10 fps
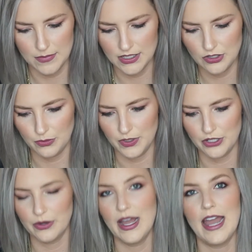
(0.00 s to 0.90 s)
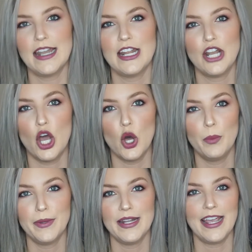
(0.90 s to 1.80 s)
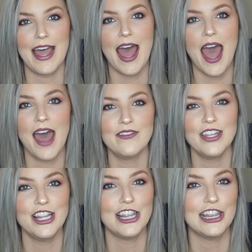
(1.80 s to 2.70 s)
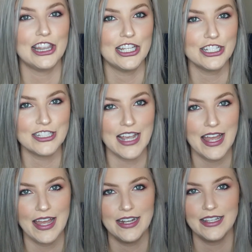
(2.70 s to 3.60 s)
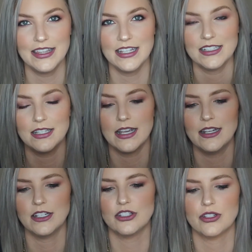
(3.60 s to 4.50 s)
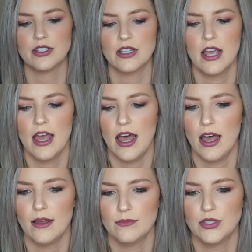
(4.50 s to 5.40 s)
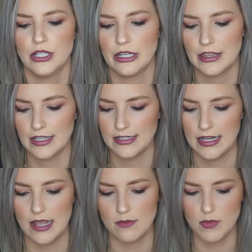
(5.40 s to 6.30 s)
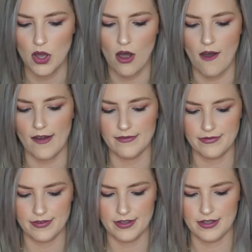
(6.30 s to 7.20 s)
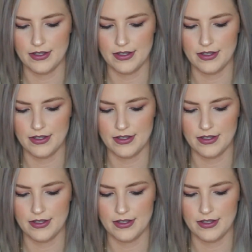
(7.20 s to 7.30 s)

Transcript: So we'll go ahead and open it. I haven't looked at anything inside. I just took the tape off.